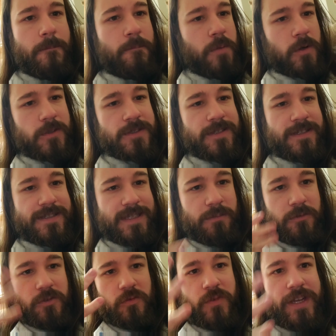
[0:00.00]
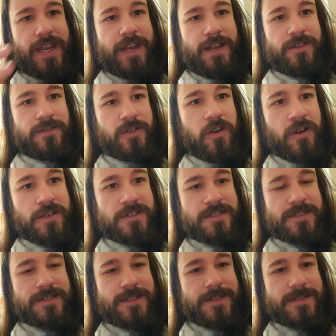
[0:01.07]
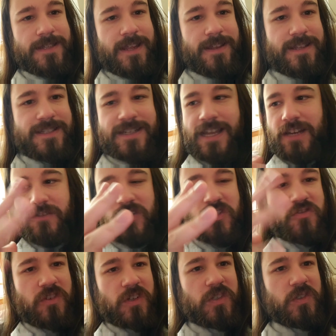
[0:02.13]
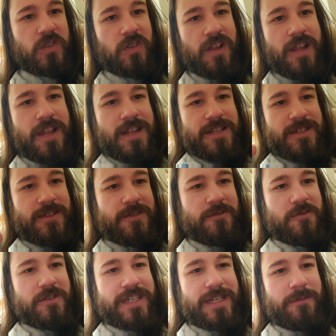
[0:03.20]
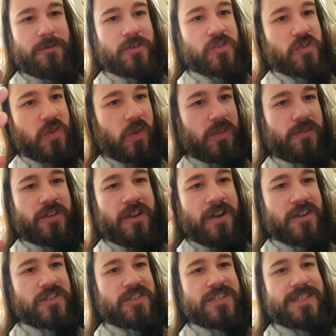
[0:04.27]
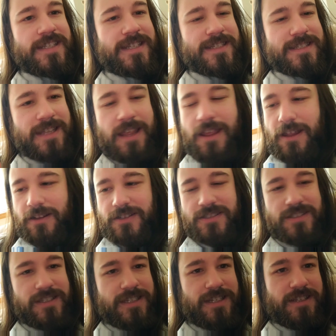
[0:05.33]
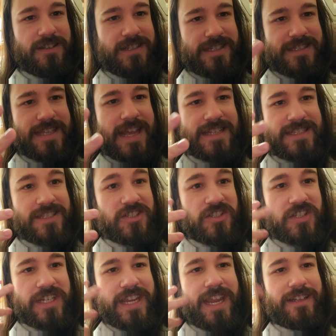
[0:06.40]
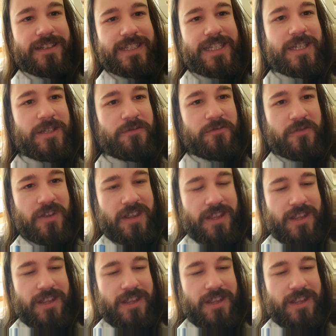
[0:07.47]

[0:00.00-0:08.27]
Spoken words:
person is able to regain consciousness, and it's kind of a struggle to keep control of the consciousness, because the assassin, she can't leave